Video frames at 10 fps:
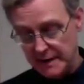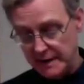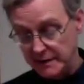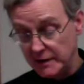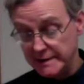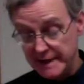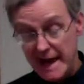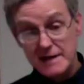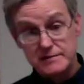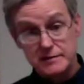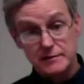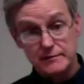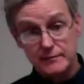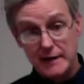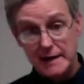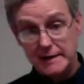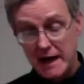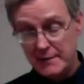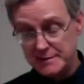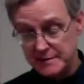look at the answer on the
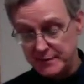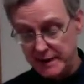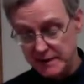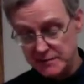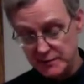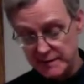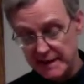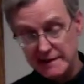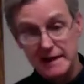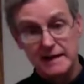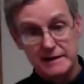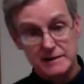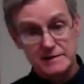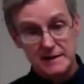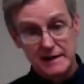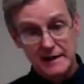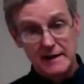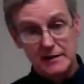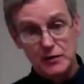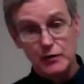opposite page, where they then just
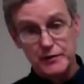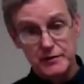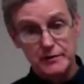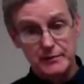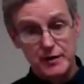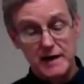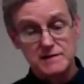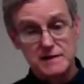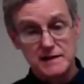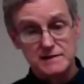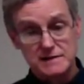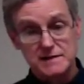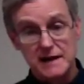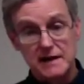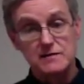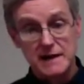go through the process and say, here's